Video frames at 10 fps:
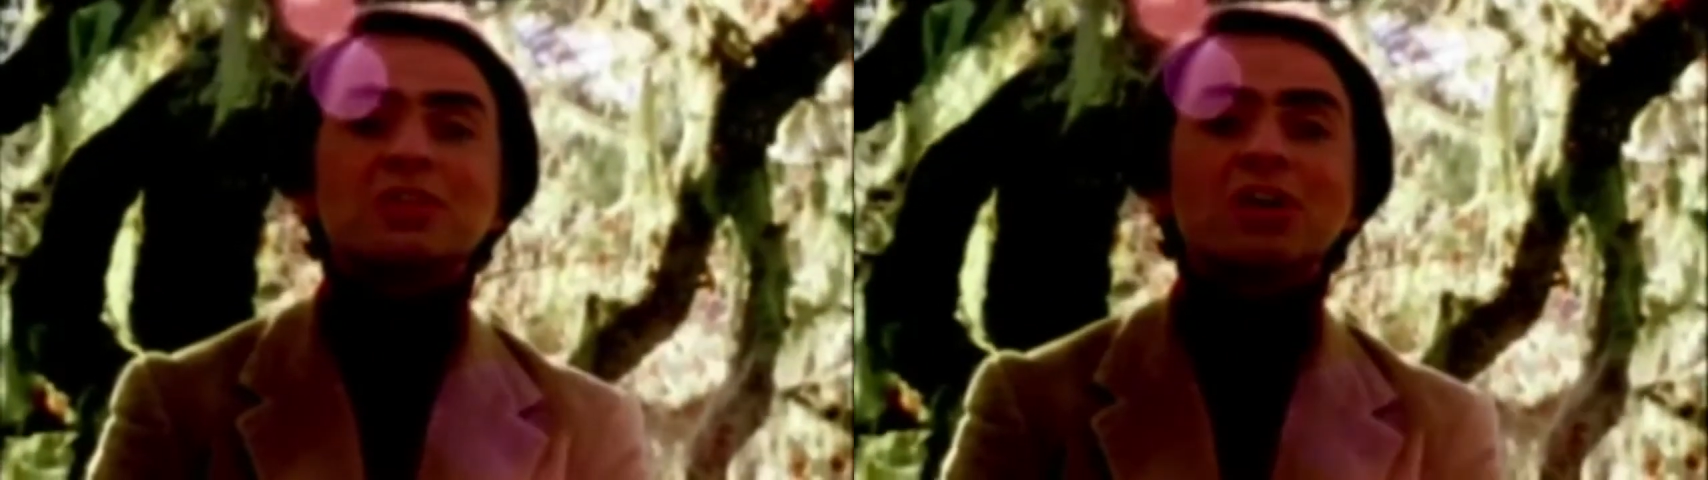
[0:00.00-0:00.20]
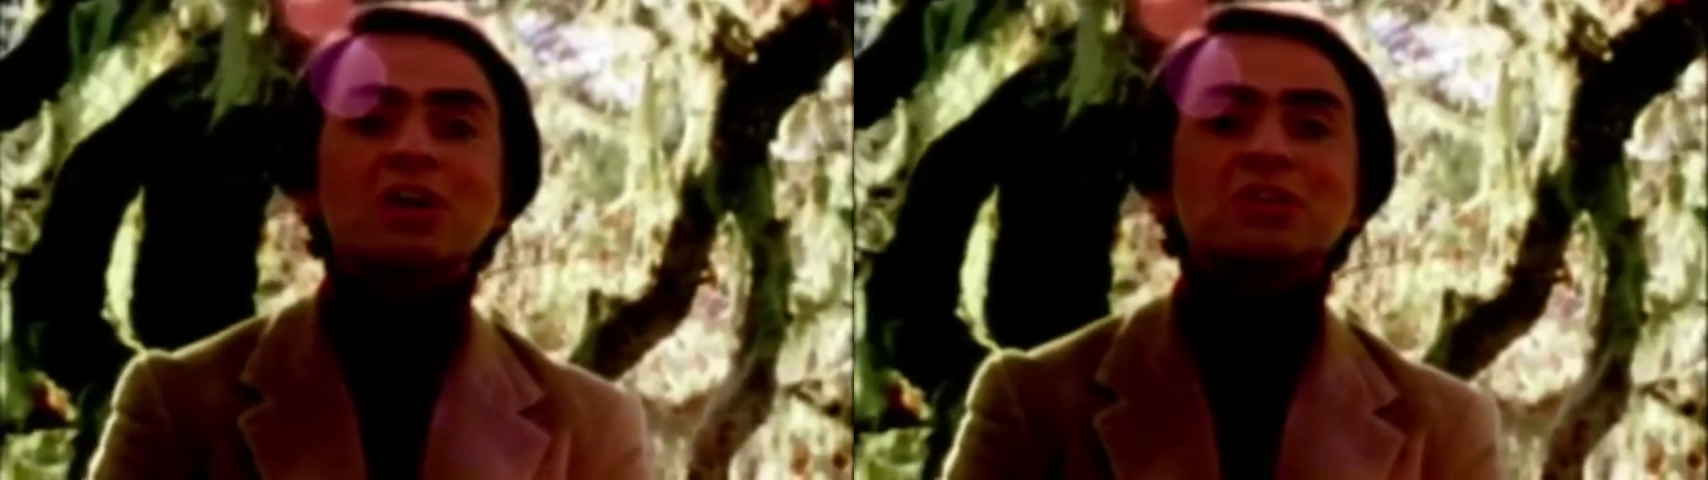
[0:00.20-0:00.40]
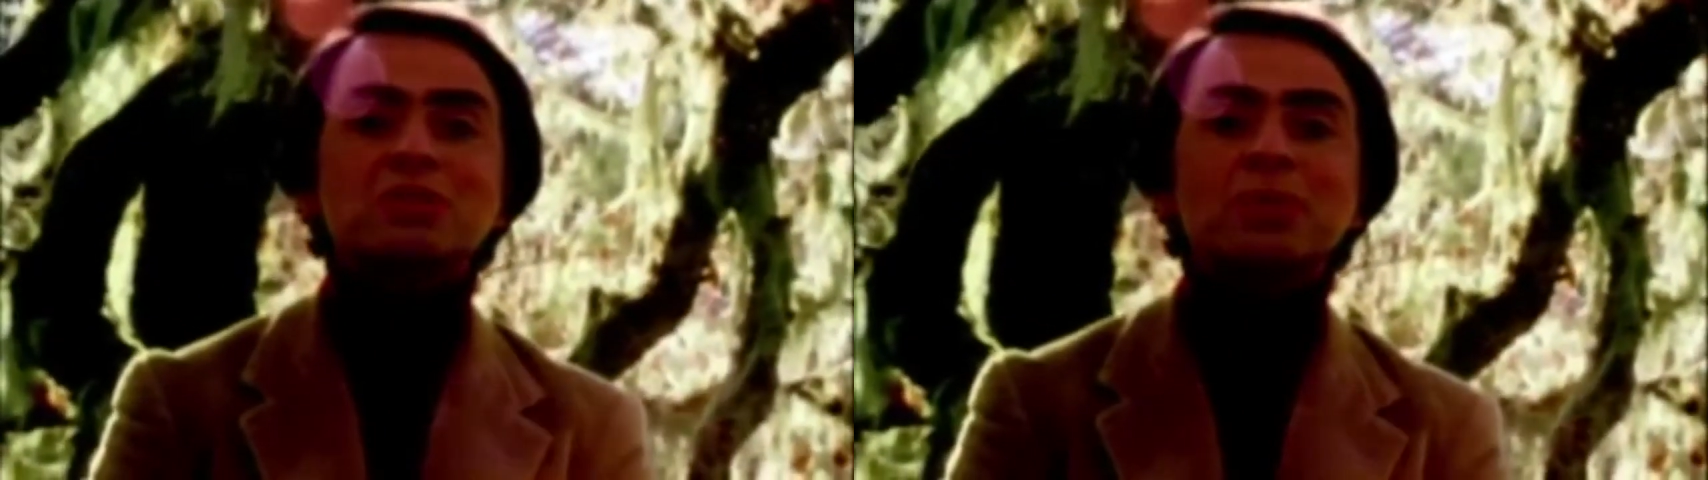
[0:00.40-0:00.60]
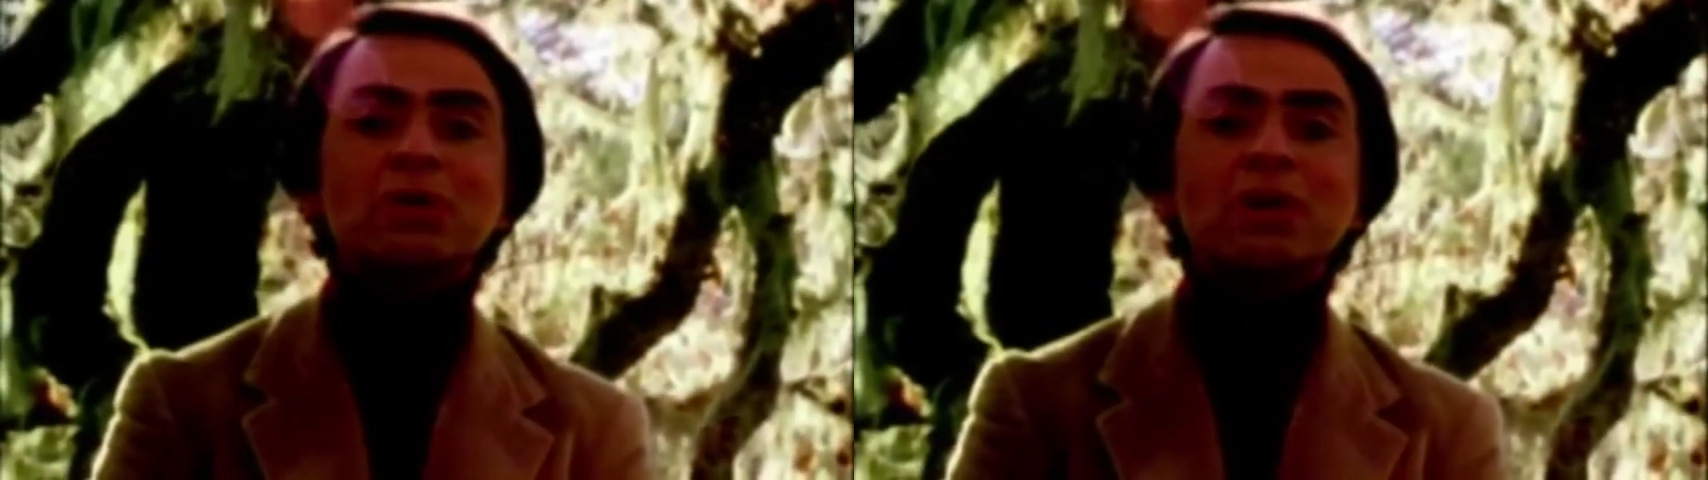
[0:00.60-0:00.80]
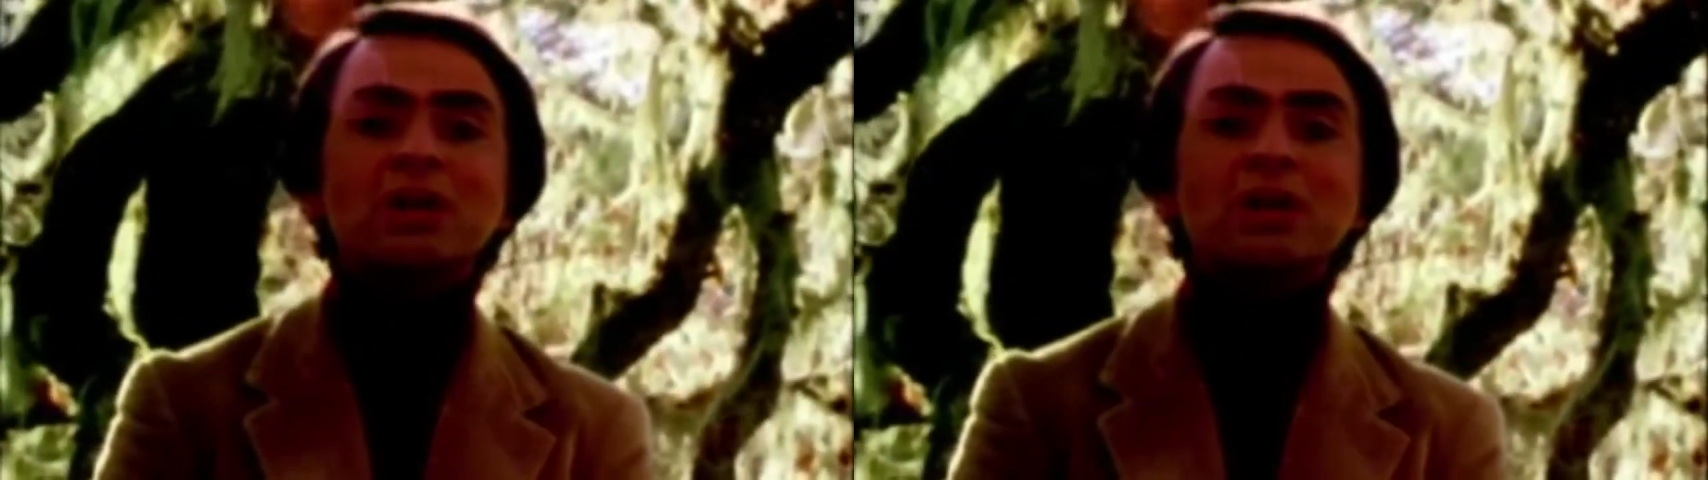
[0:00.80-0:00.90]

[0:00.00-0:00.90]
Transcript: customary